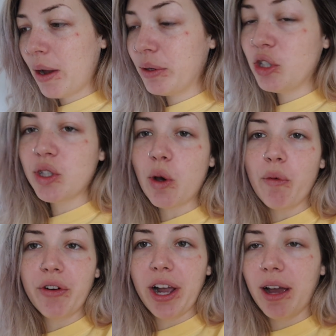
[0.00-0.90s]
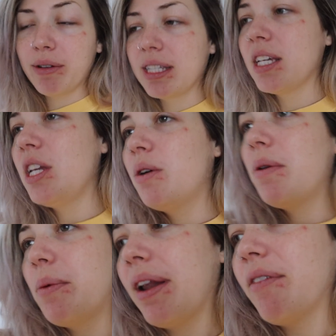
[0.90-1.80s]
I was just over it. I was like, you know
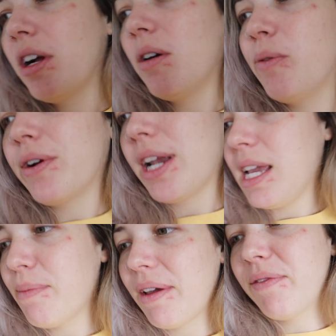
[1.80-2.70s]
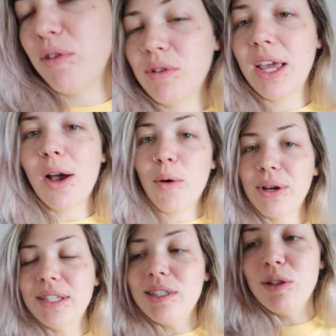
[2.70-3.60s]
what, whatever. Over it. Eat my food. They
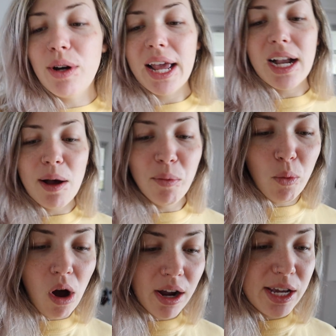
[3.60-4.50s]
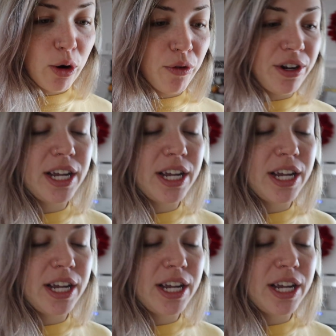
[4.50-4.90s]
always do. I come walking over